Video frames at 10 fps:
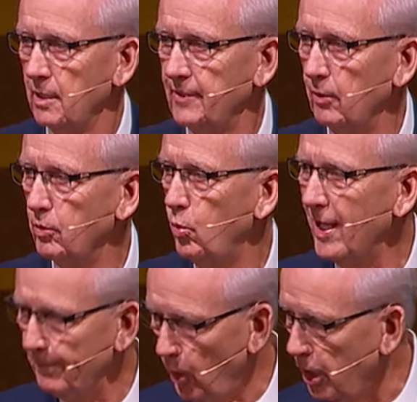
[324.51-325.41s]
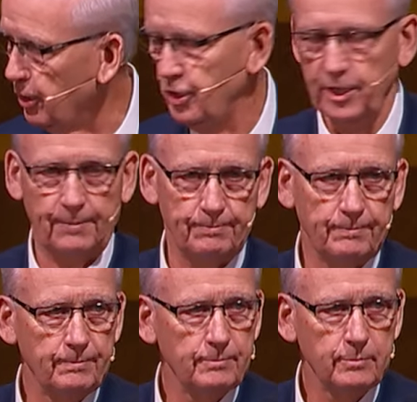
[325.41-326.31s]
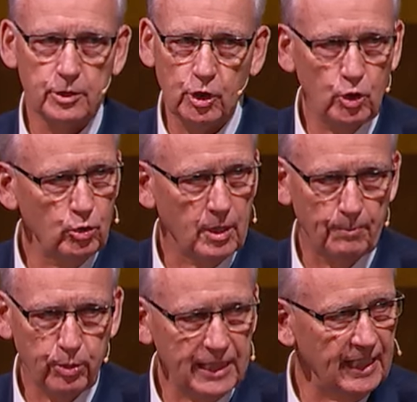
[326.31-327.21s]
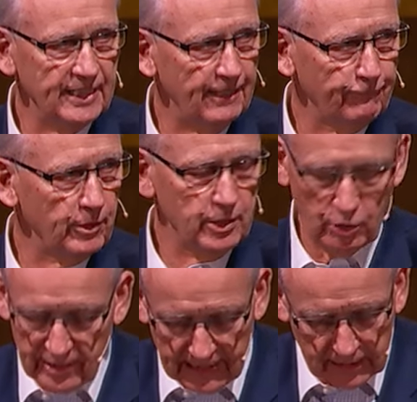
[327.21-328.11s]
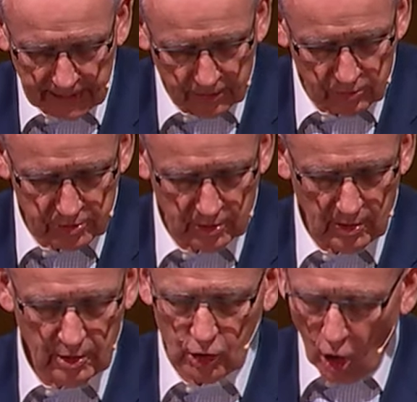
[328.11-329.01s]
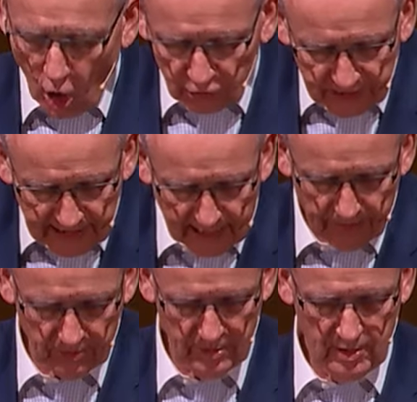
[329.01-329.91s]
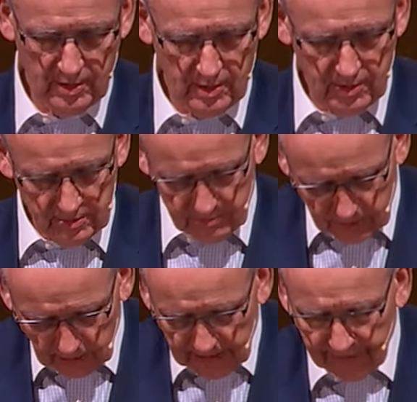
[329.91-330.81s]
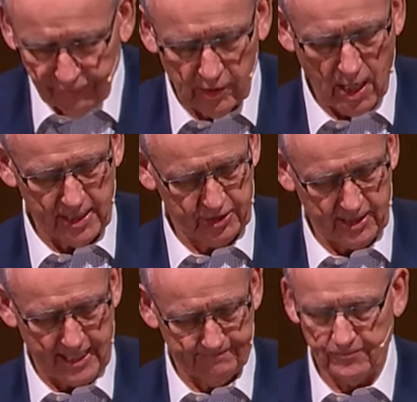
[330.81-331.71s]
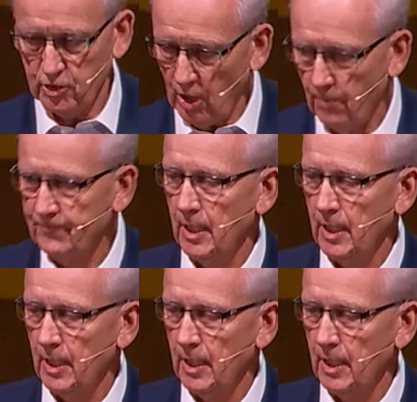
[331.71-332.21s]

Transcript: They were quite a partnership. Two completely different, unique leaders called together to lead for God's sake. So,